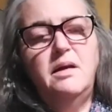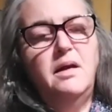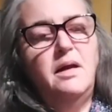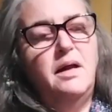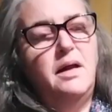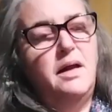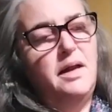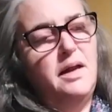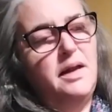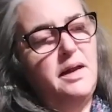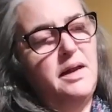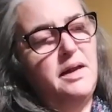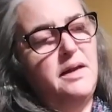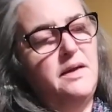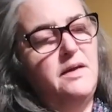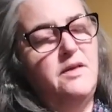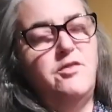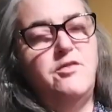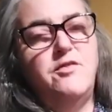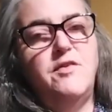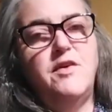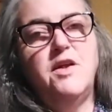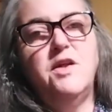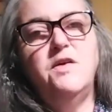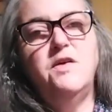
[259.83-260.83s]
And the
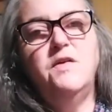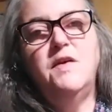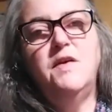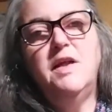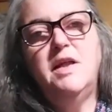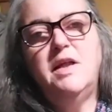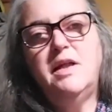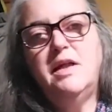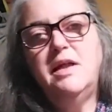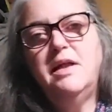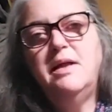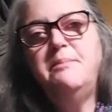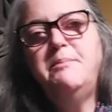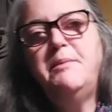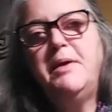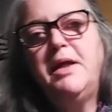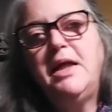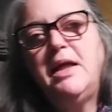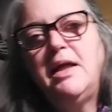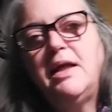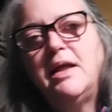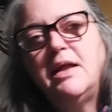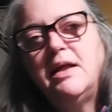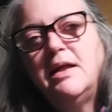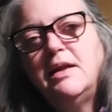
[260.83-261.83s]
view that I
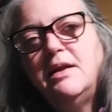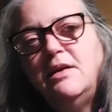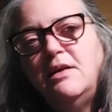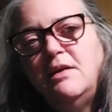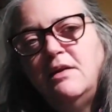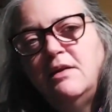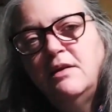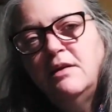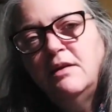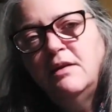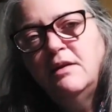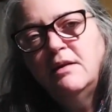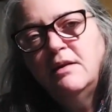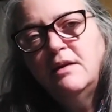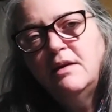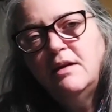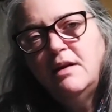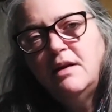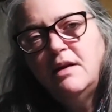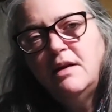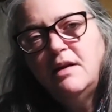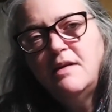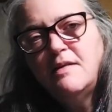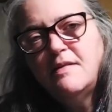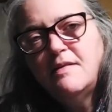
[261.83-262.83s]
made
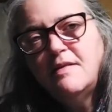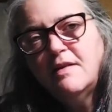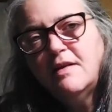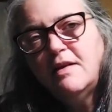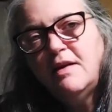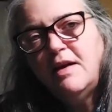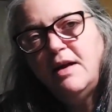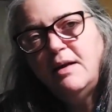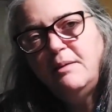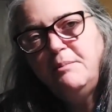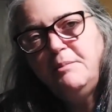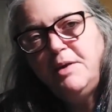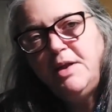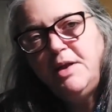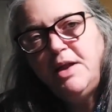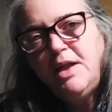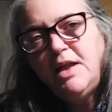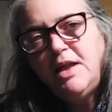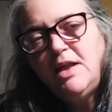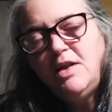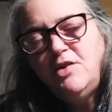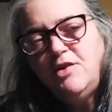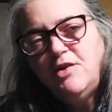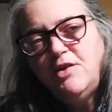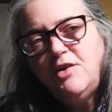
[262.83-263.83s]
is a
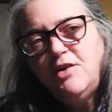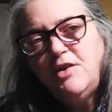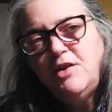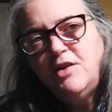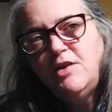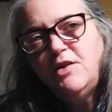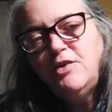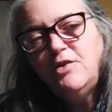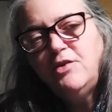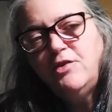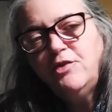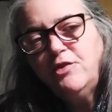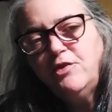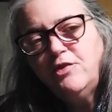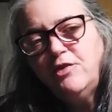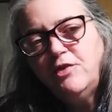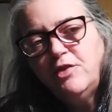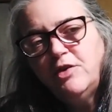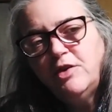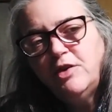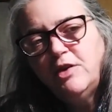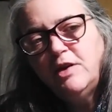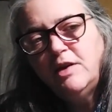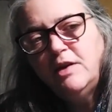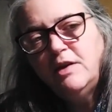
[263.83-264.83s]
combination of
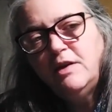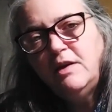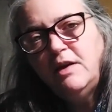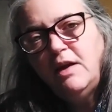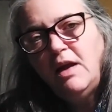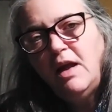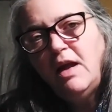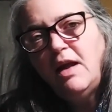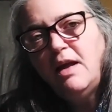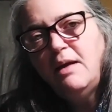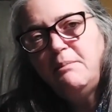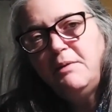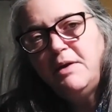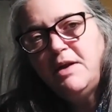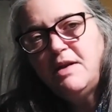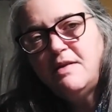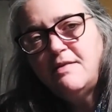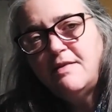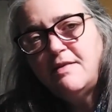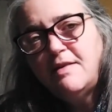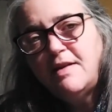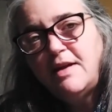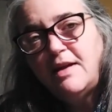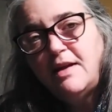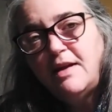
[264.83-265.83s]

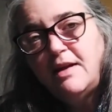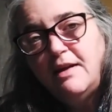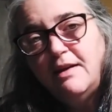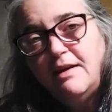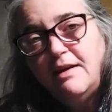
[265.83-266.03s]
ABC.